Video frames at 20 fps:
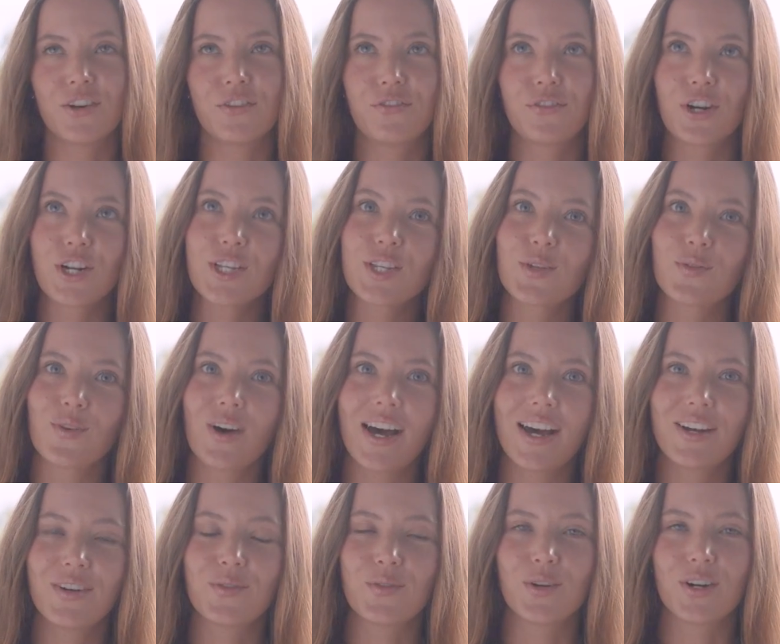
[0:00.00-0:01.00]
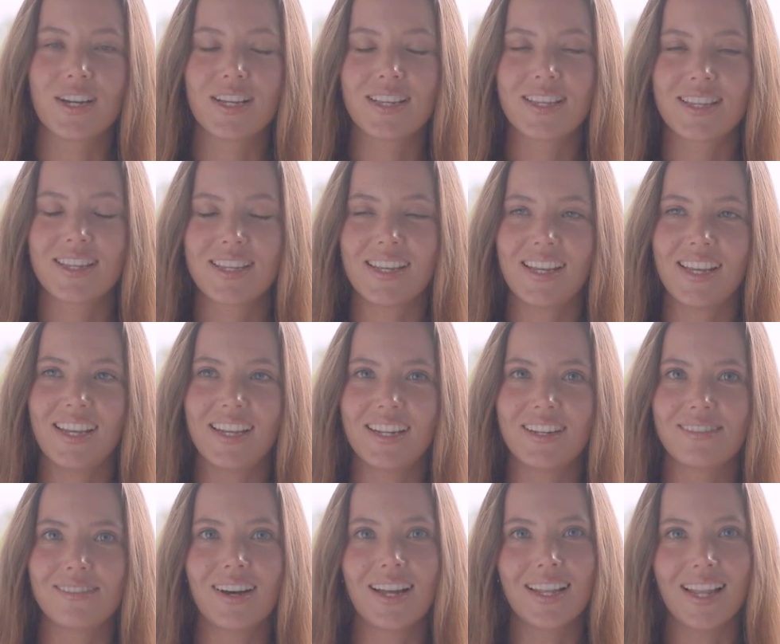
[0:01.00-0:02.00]
First one was
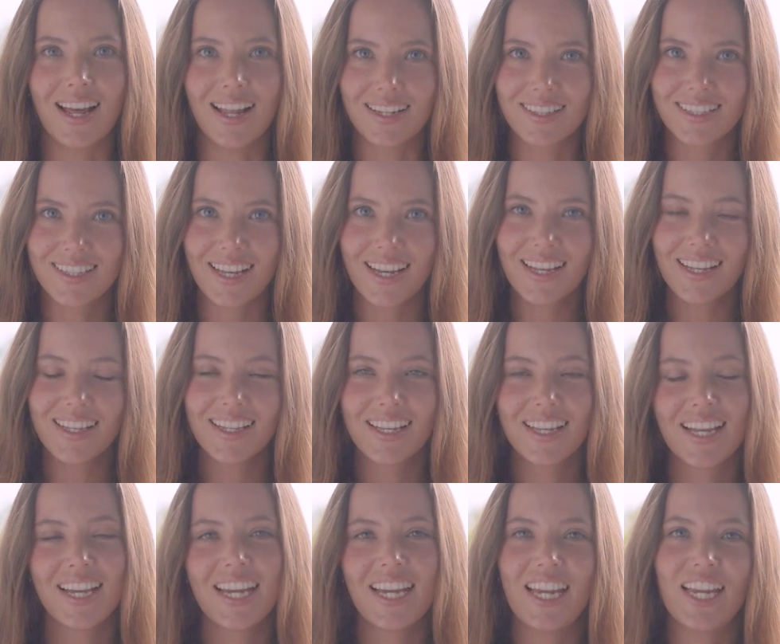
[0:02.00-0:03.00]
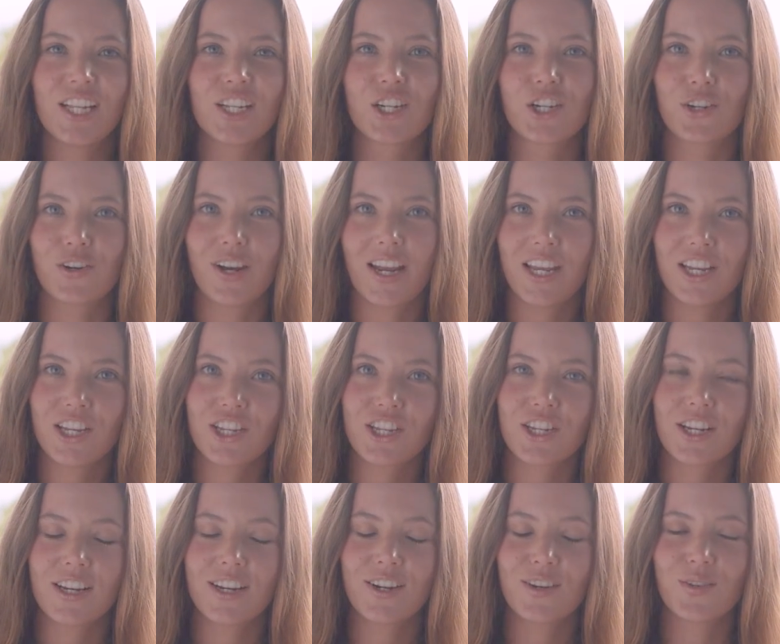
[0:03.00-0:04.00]
in Valalta in Croatia.